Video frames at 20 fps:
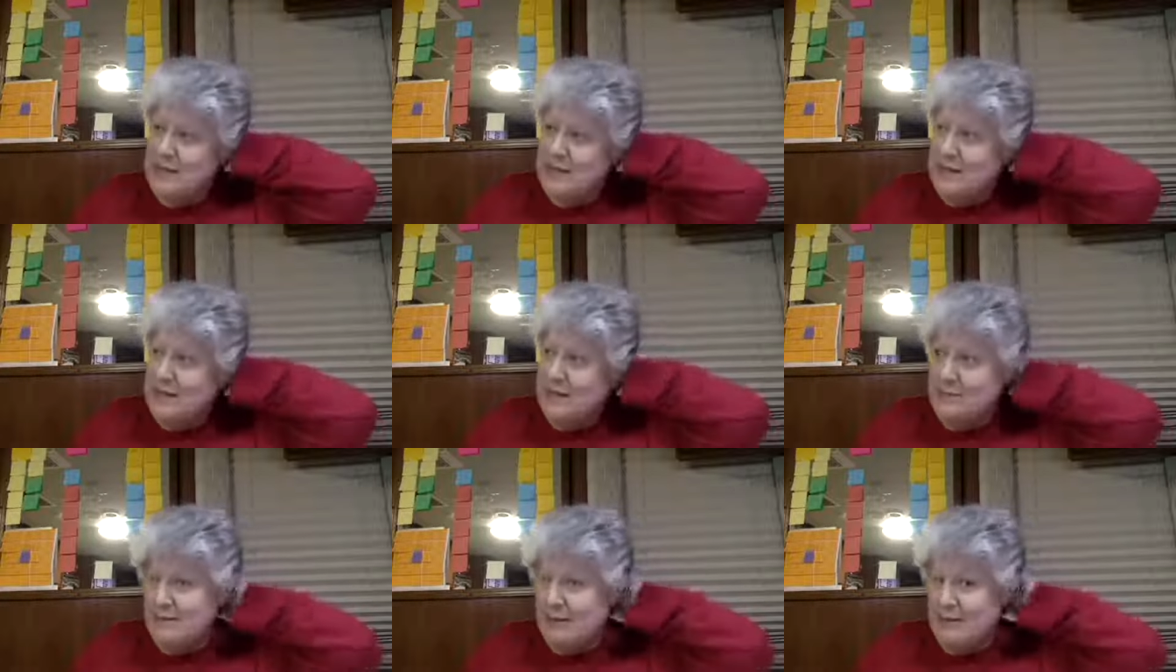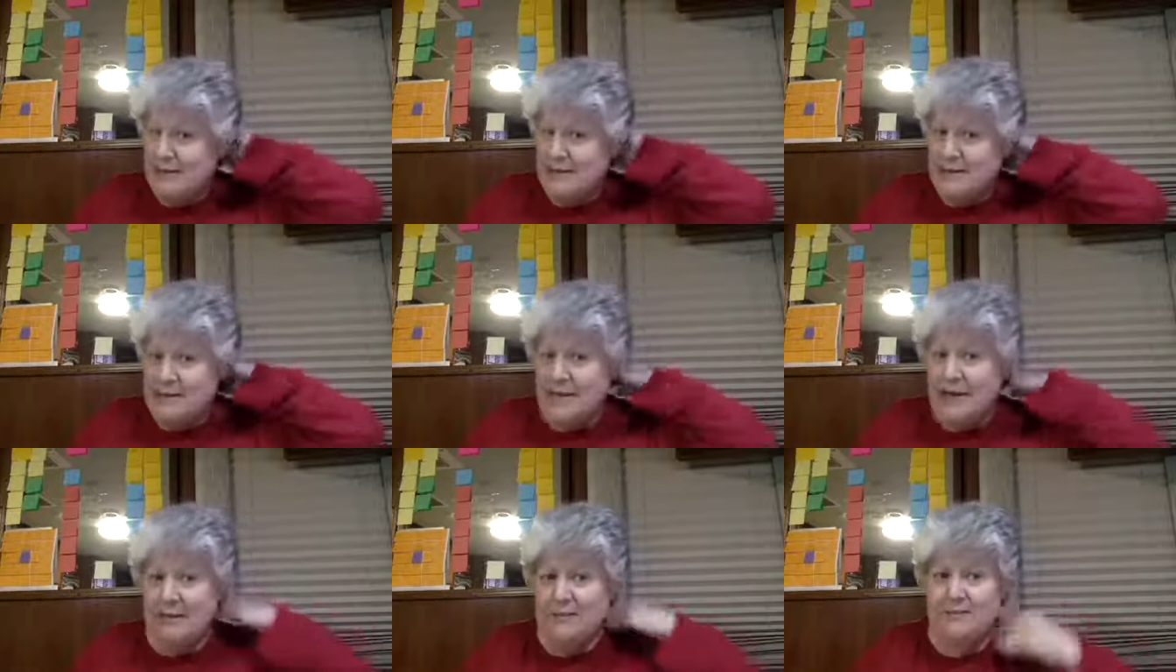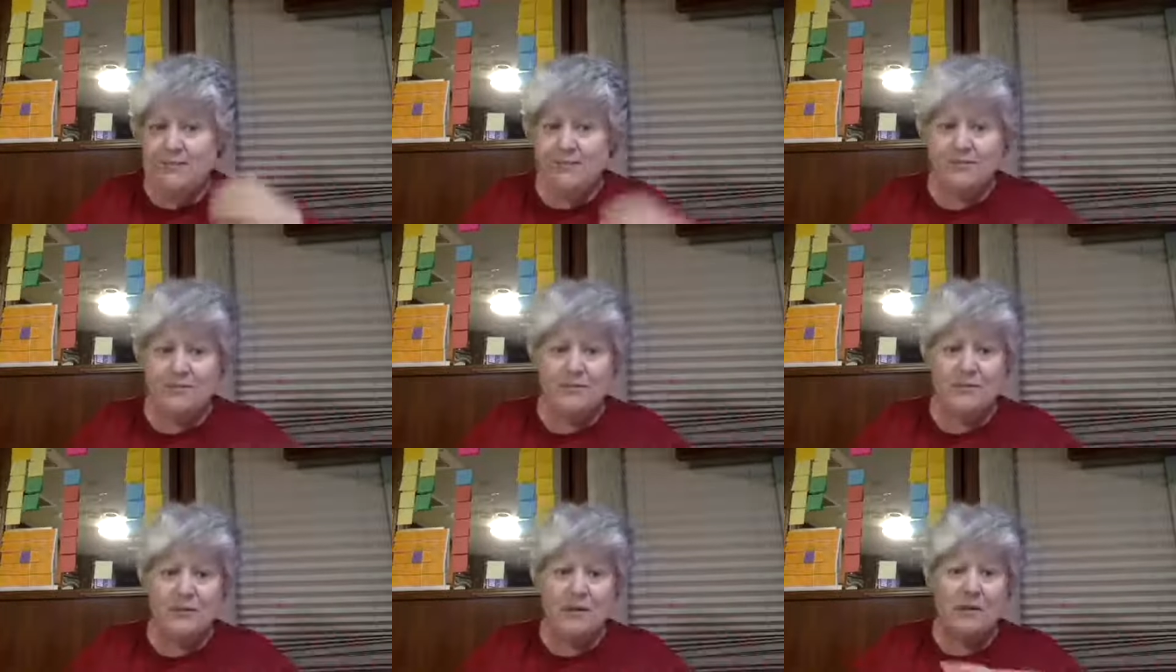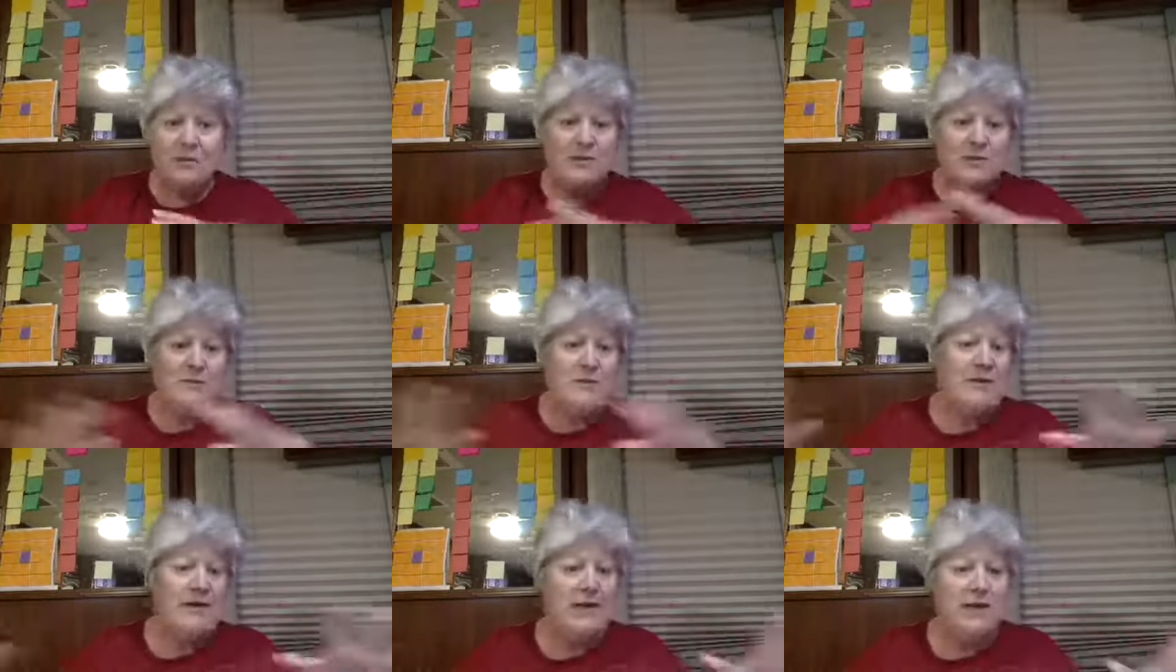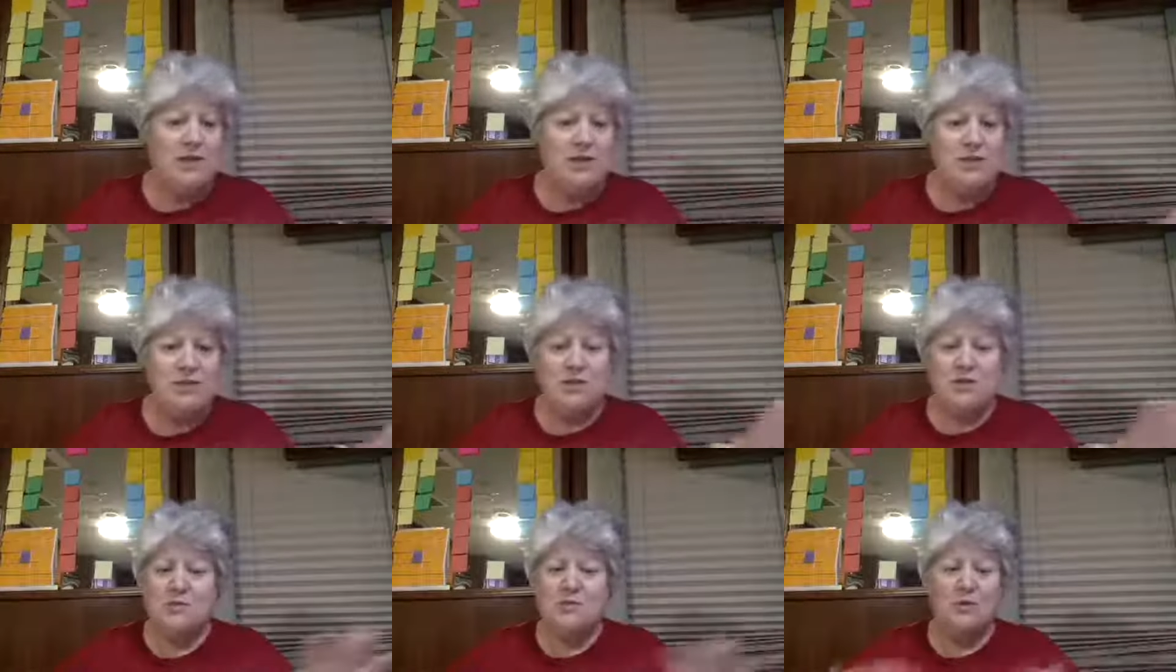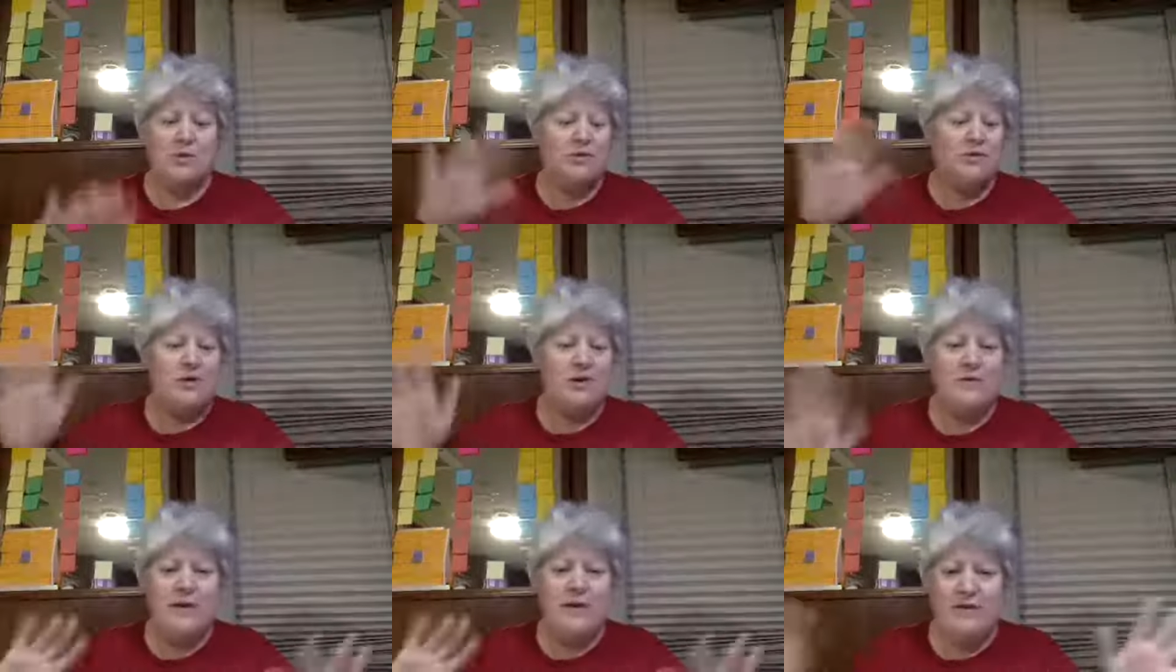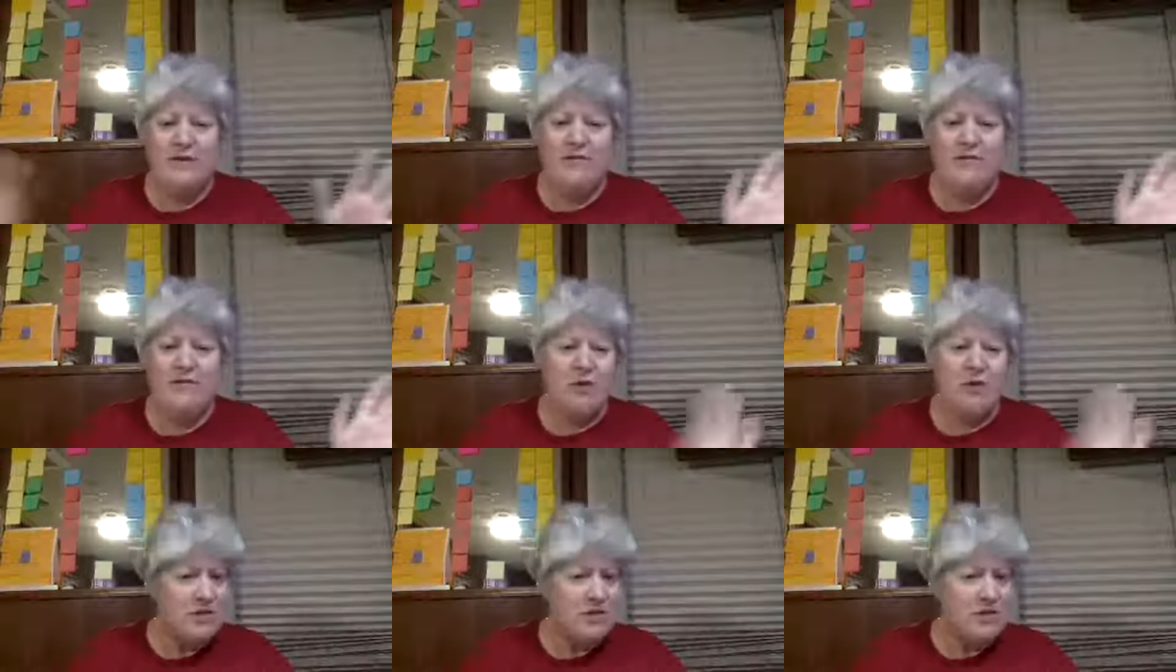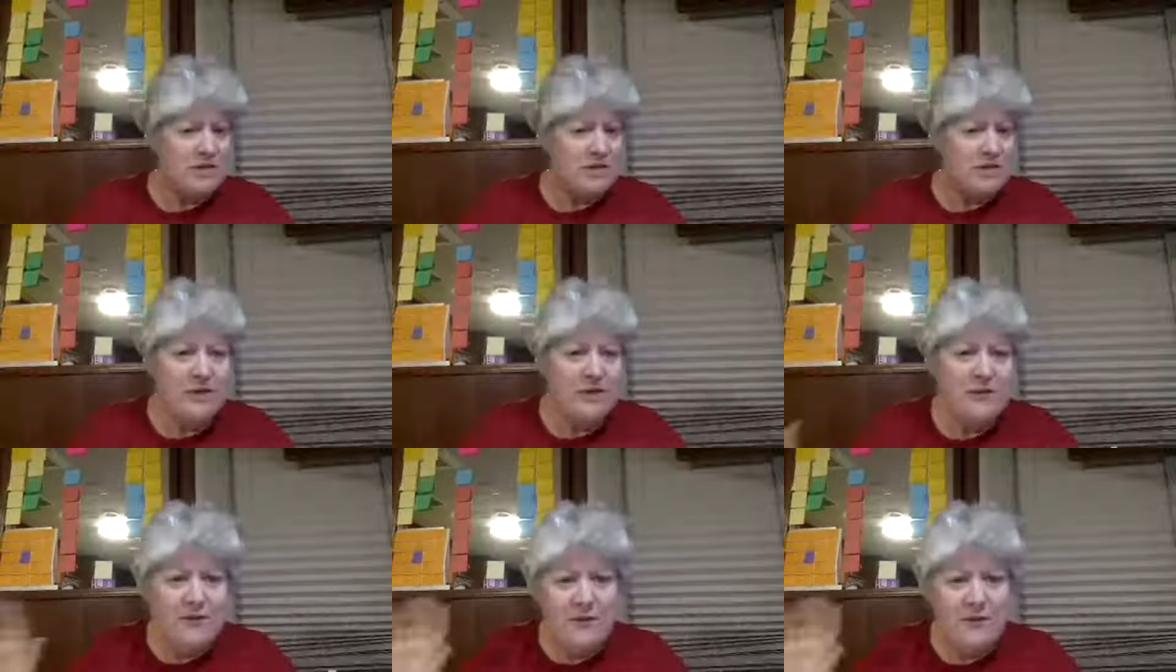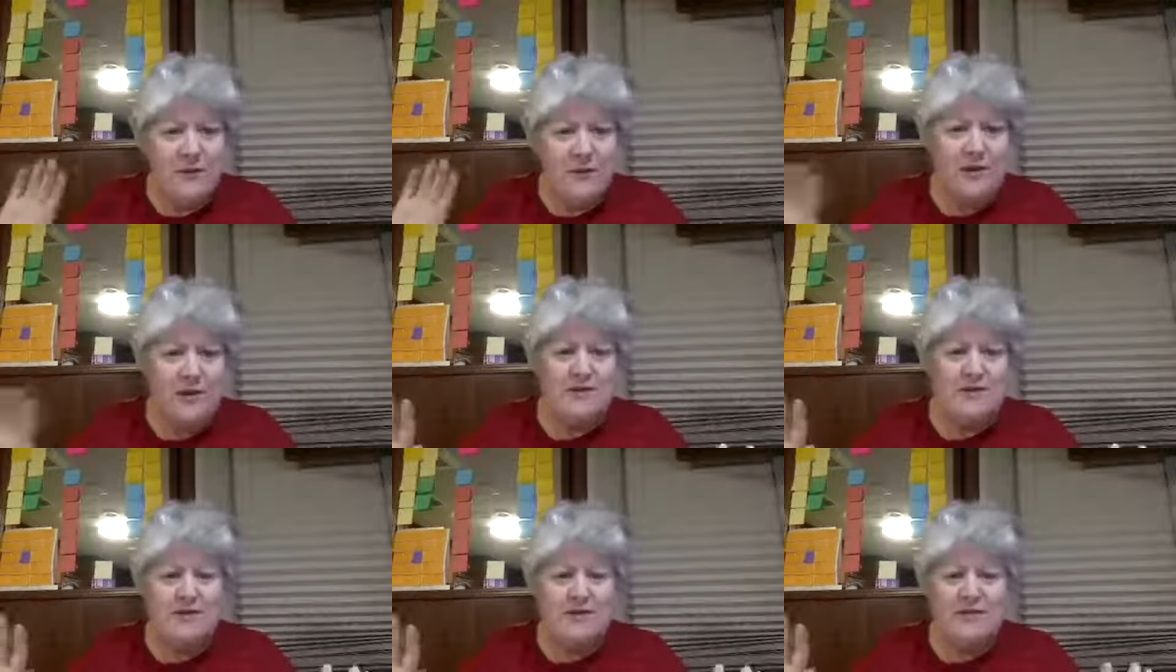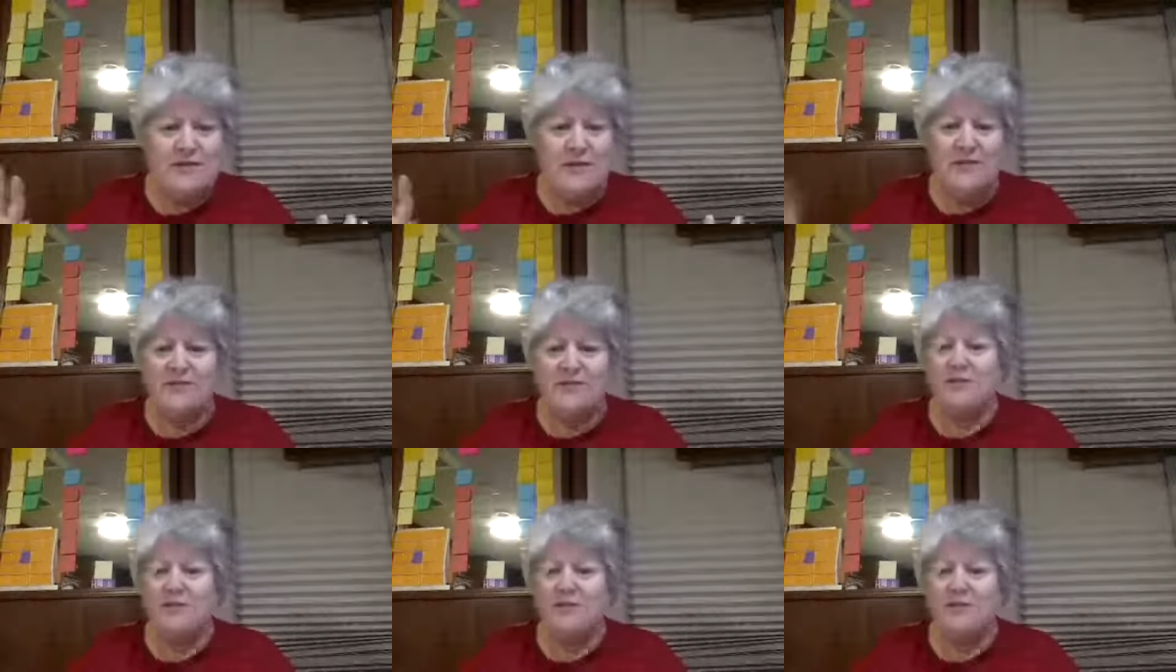but we spent ages just wandering around there for her to sniff and all that sort of stuff.